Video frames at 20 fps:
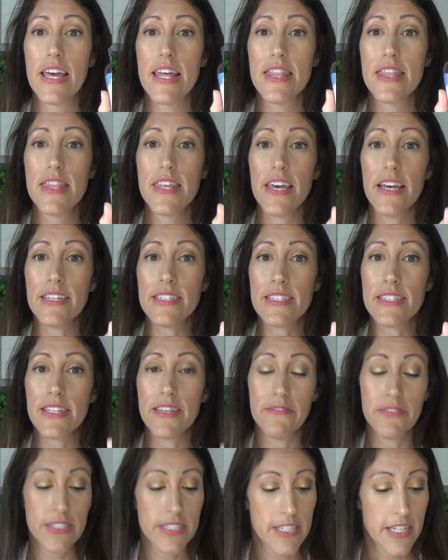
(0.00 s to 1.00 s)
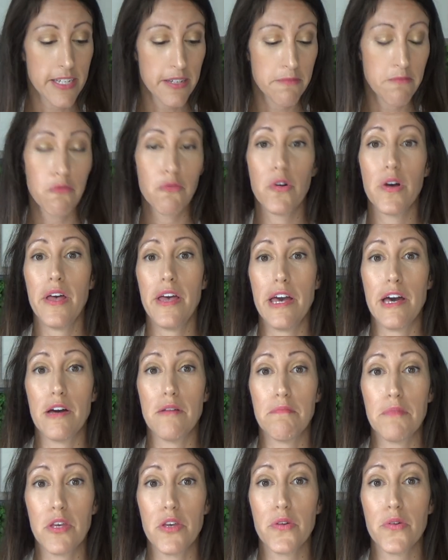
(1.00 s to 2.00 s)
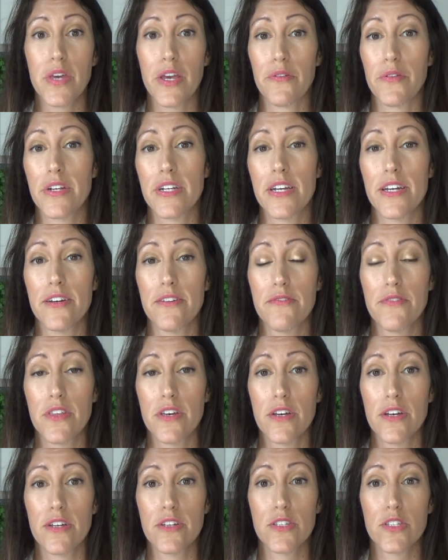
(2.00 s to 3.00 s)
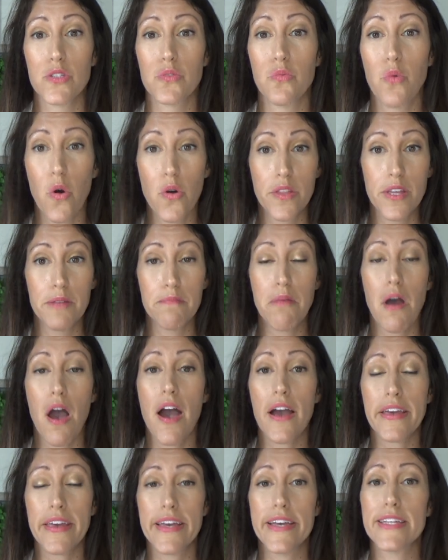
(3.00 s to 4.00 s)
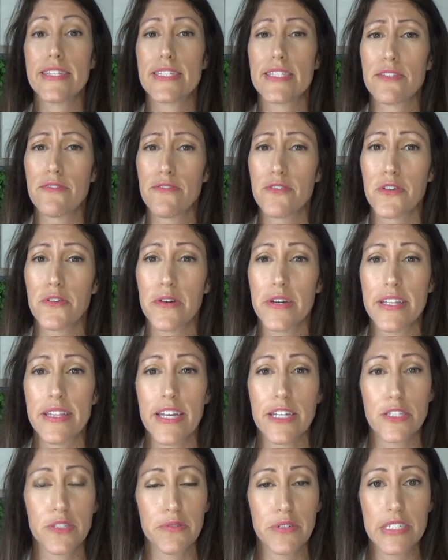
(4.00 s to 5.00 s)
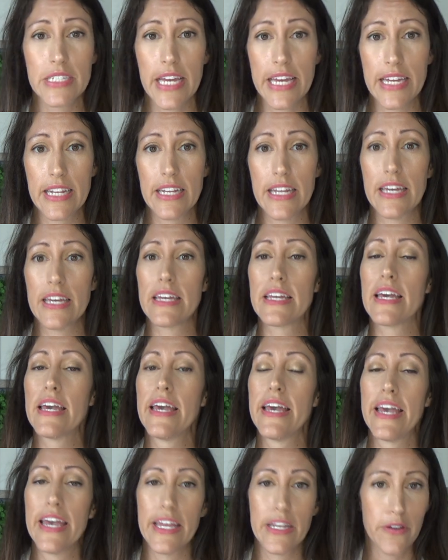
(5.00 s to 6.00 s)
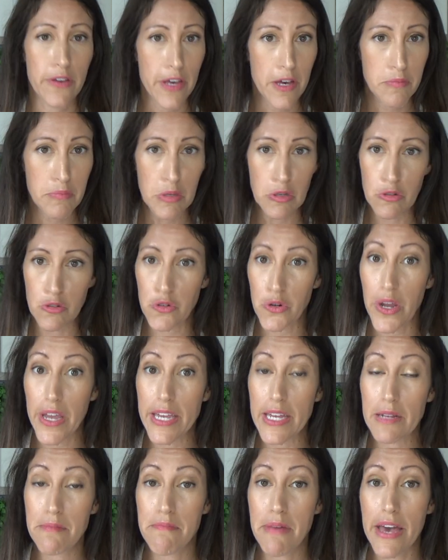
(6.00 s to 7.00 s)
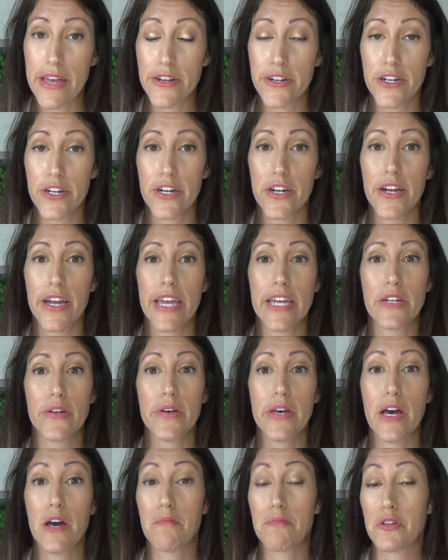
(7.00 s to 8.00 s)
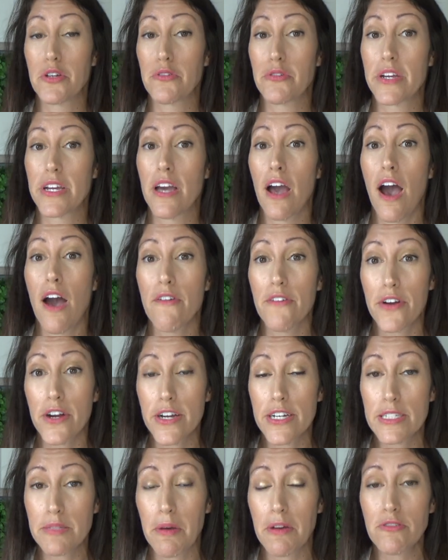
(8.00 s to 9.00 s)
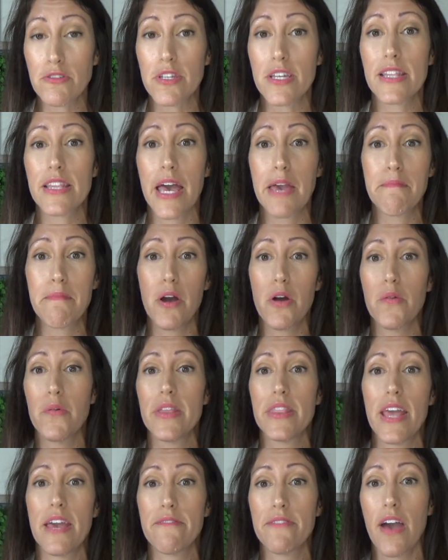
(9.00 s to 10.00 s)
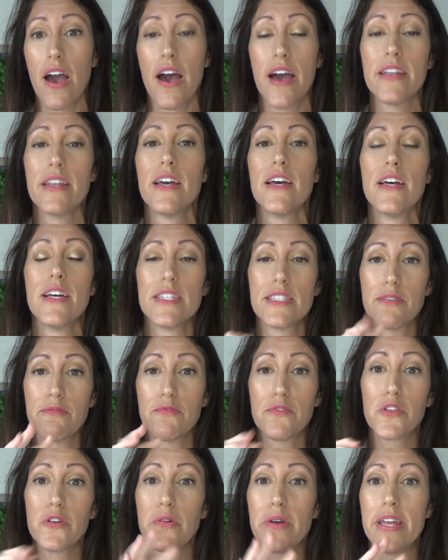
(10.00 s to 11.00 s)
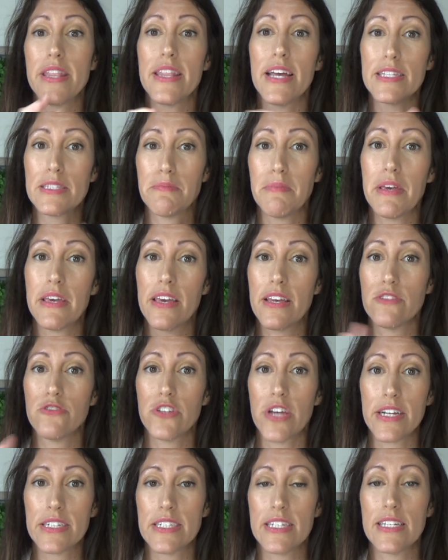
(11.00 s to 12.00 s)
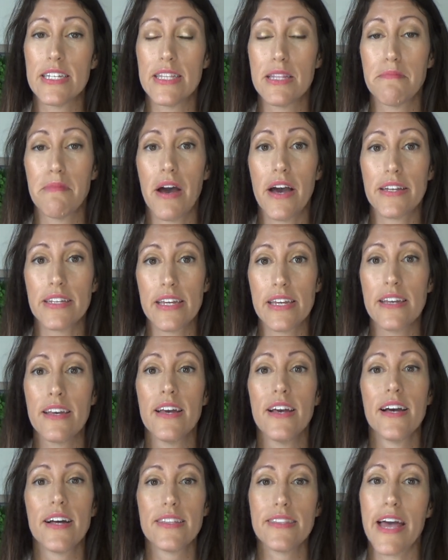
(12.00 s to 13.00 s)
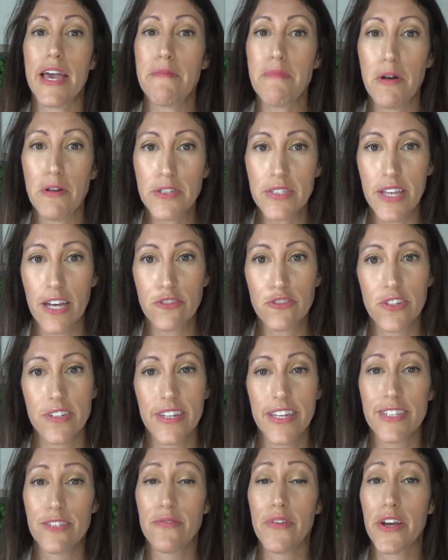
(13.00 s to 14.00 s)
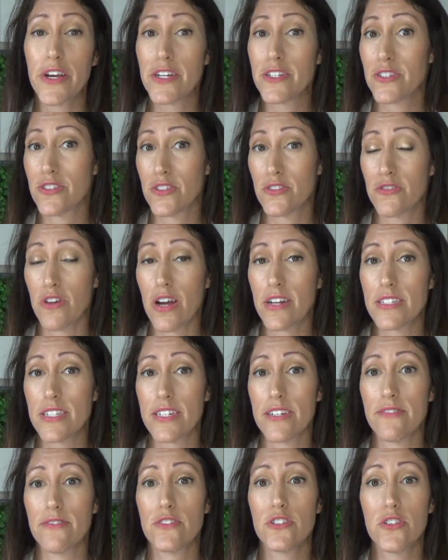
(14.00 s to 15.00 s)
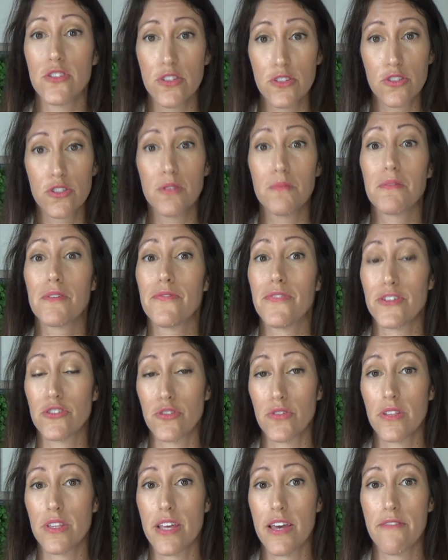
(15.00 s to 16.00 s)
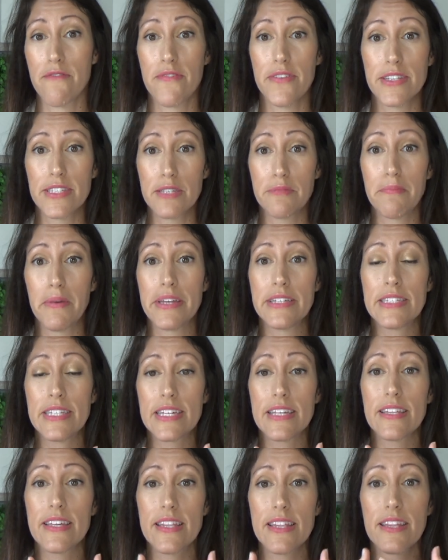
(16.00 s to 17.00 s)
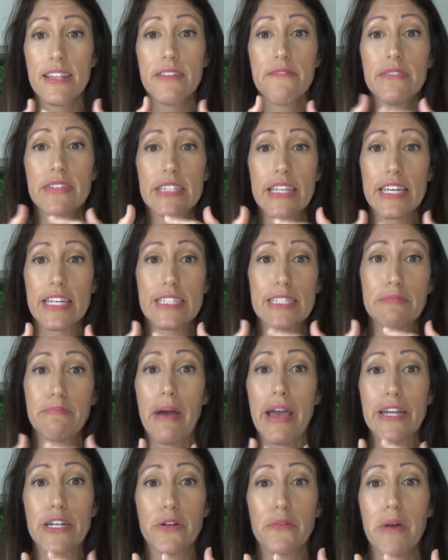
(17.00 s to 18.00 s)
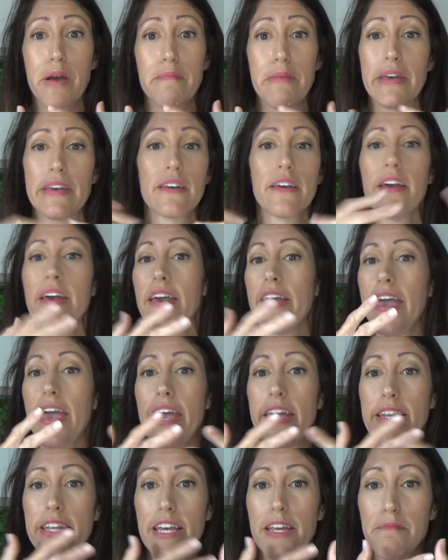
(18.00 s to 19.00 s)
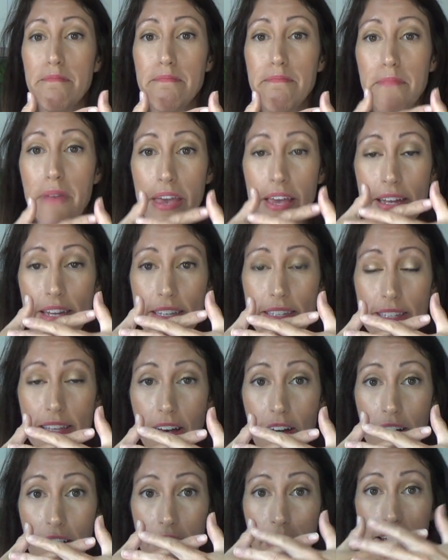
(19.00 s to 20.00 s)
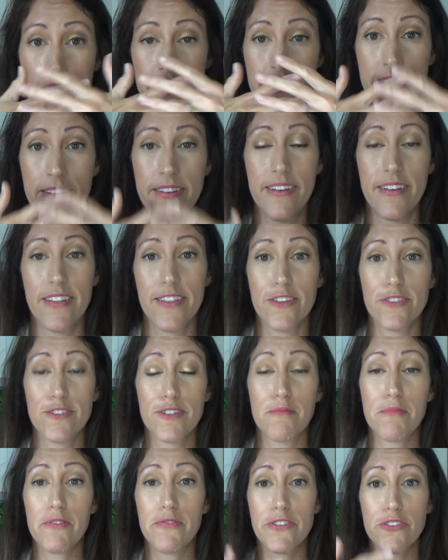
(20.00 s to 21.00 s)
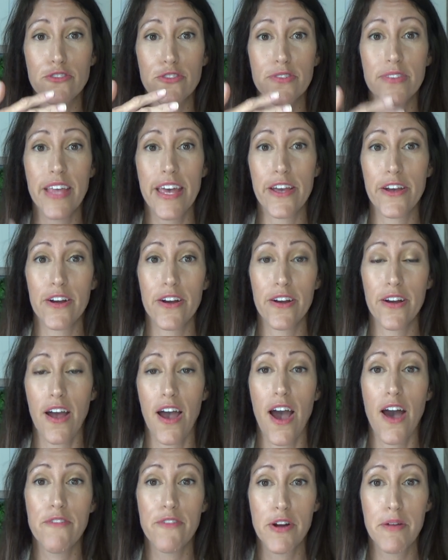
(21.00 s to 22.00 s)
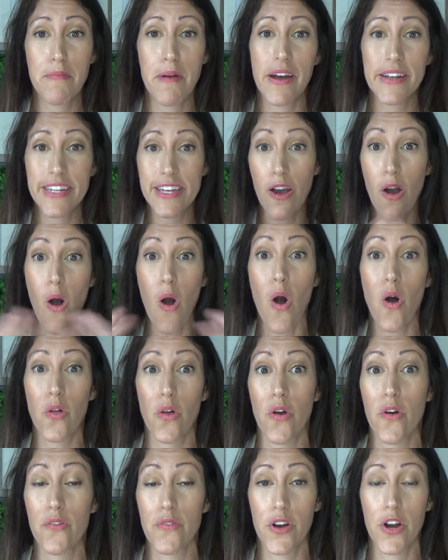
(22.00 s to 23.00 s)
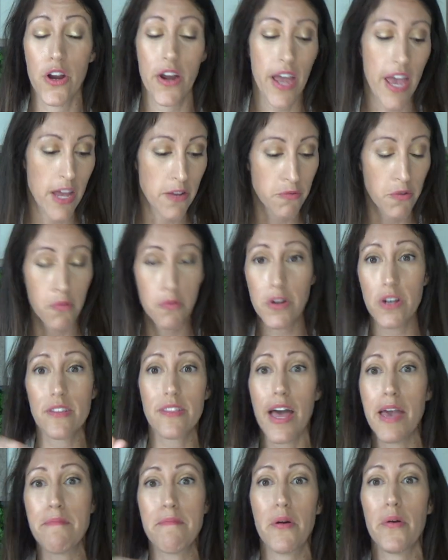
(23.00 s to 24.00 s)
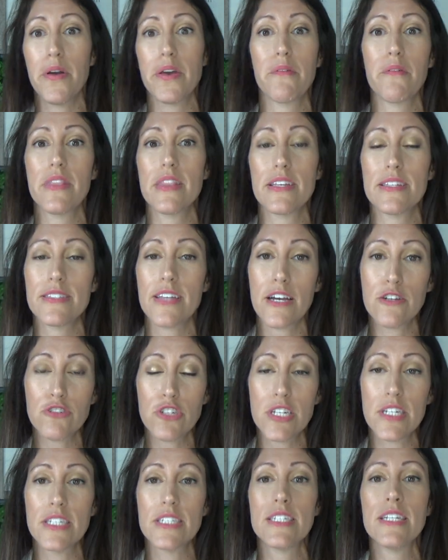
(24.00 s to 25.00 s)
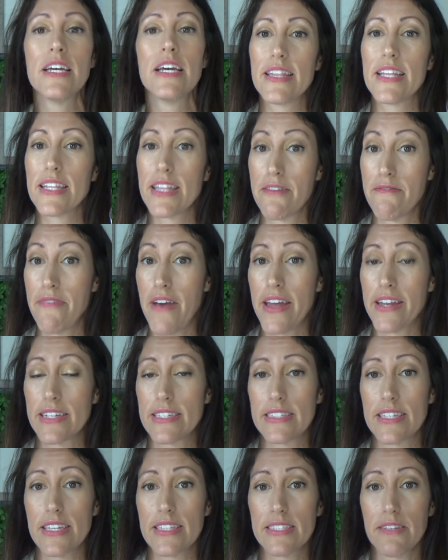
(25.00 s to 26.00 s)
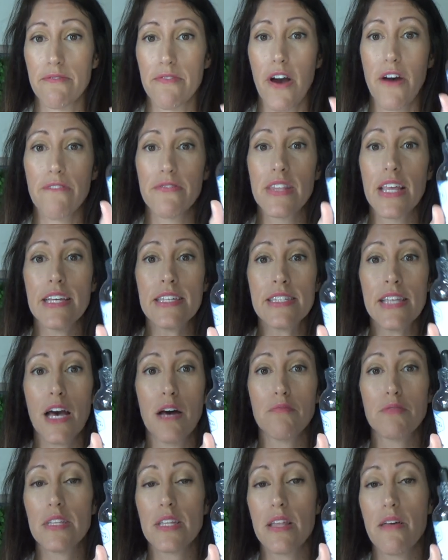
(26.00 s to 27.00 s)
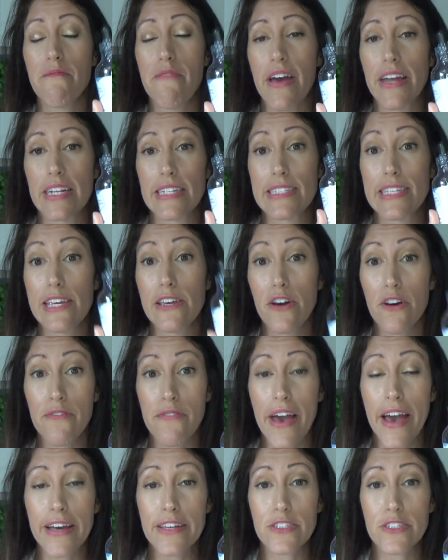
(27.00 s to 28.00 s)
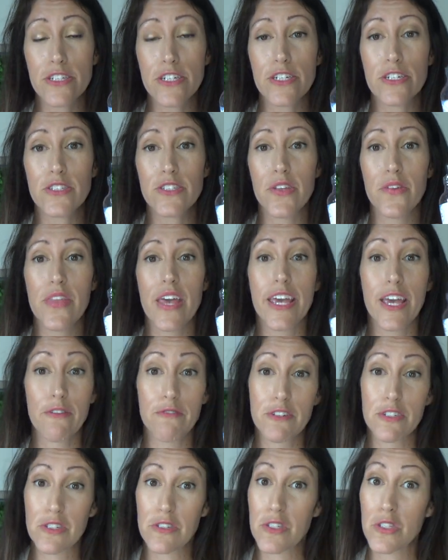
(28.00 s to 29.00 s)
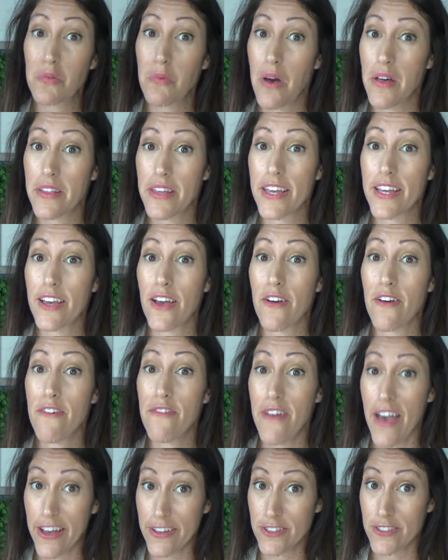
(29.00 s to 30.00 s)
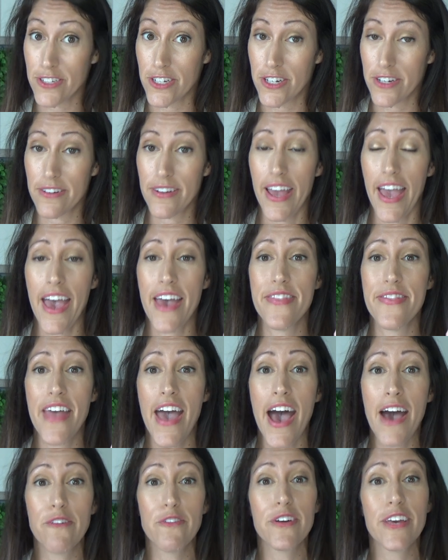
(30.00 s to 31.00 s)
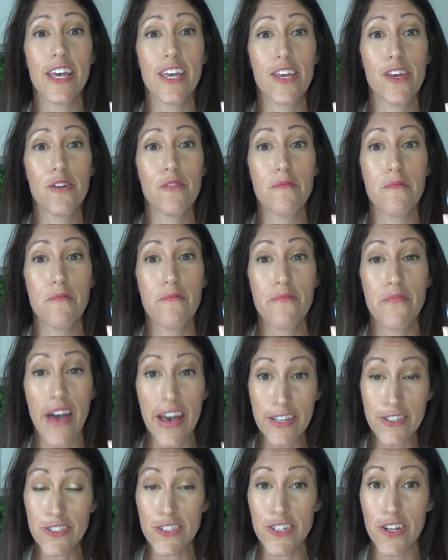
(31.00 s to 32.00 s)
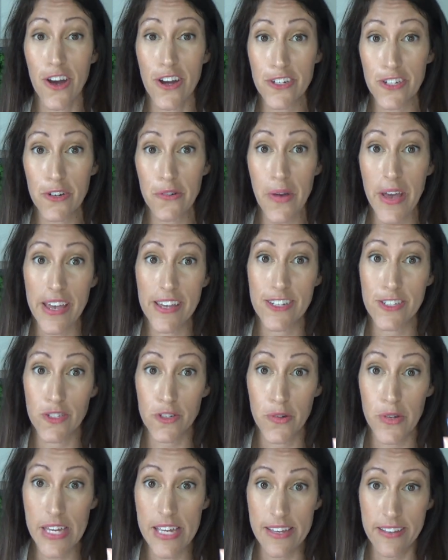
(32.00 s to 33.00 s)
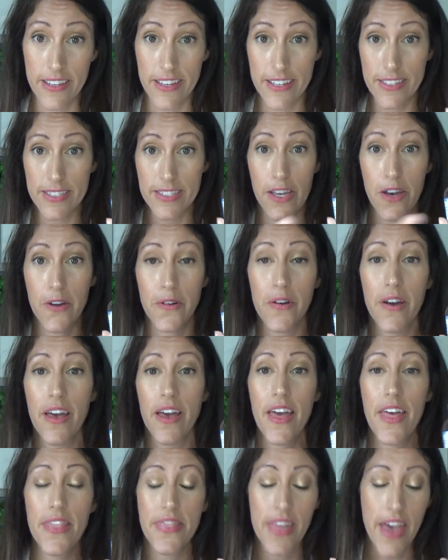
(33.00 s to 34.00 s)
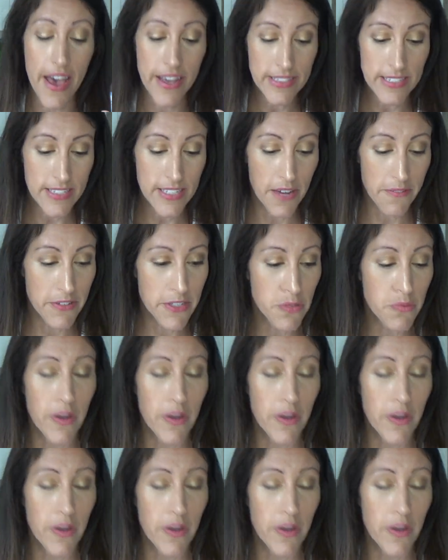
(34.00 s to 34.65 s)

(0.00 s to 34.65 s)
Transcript: this lymph stem will help you get rid of the swollen pockets, the fluid that's retaining. It'll help you drain better. It'll help you recover, especially lipo when they've got some fluid that's being injected in the body. Liposuction is very destructive to the superficial lymph. It's basically, the lymph is like a spider webbing, and it is on the superficial layer of our body all over. And when we're lipoing with the suction, the lymphatics gets involved. This helps the lymphatics heal faster so they can reduce swelling faster. And that will get you faster on your way to healing. So that stuff is